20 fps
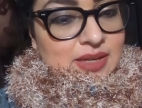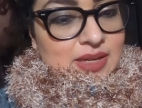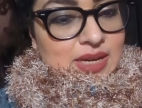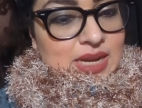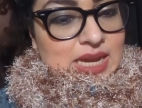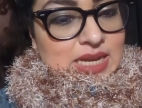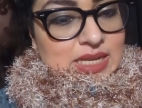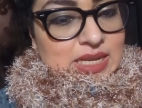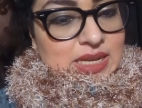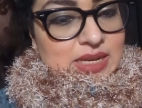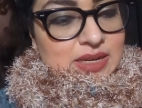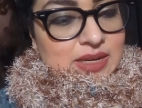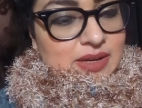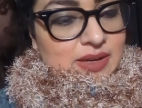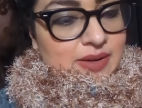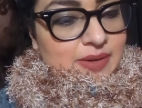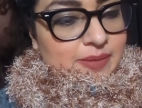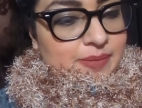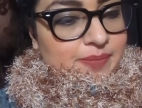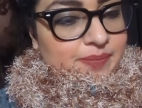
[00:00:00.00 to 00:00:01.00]
And then
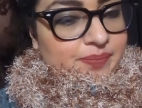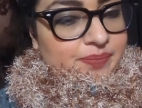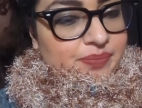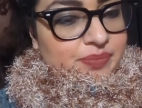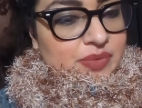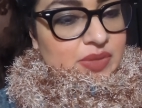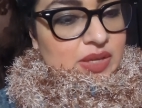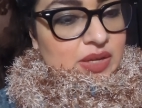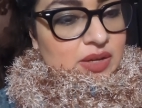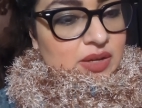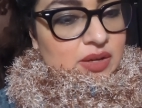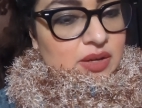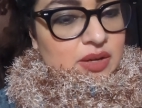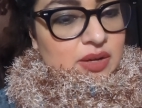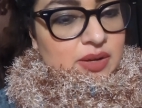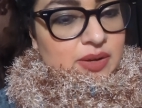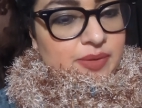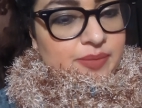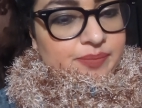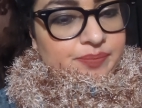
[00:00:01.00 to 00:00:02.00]
the
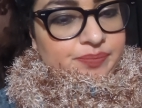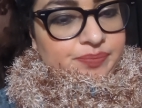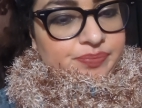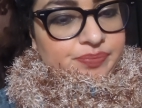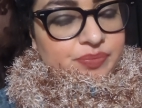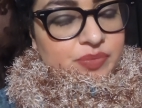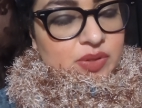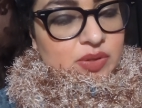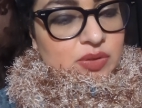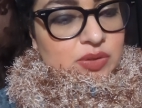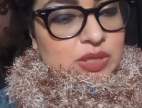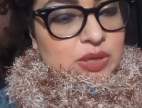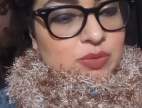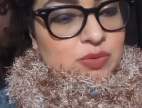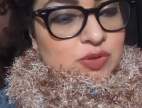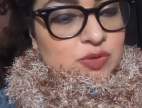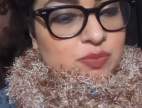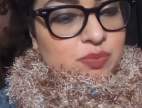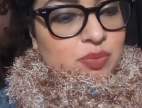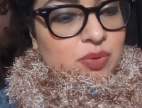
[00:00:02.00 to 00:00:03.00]
um, there
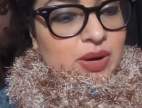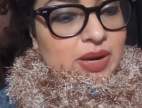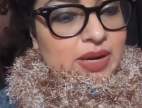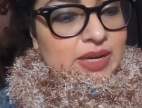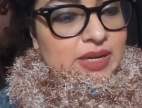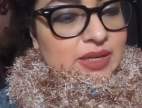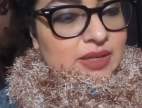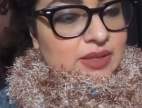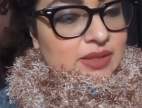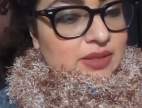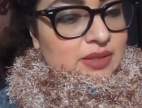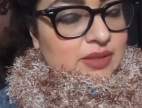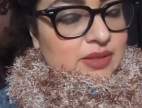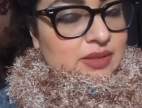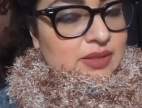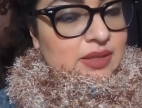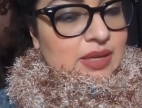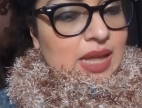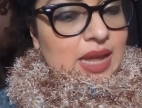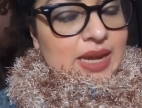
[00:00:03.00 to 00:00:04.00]
was bright
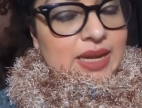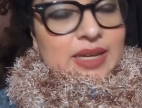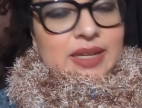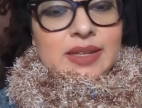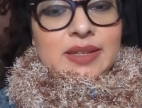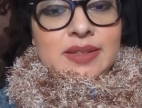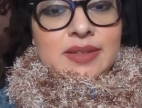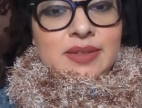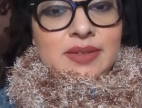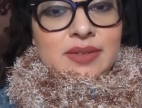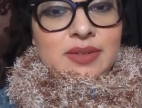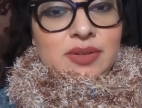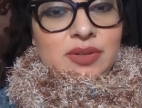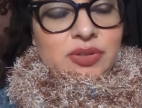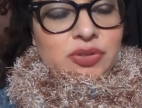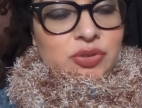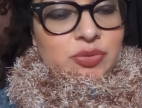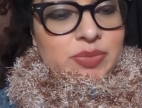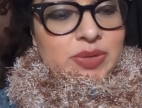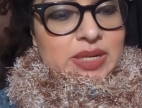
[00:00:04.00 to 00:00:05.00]
light
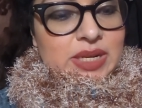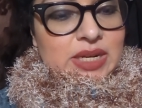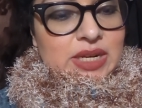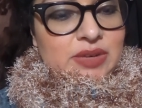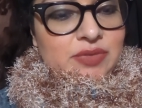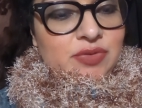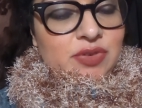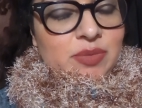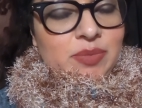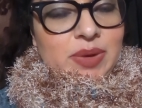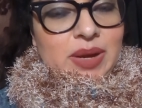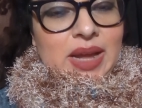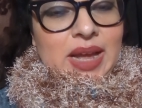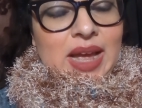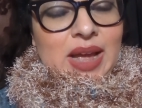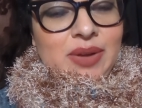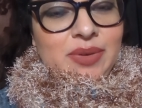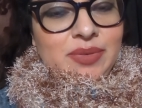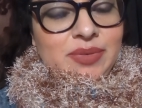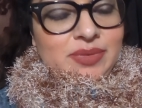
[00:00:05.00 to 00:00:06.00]
illuminating from
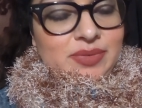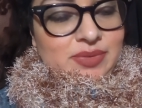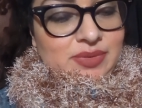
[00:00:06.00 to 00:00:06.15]
out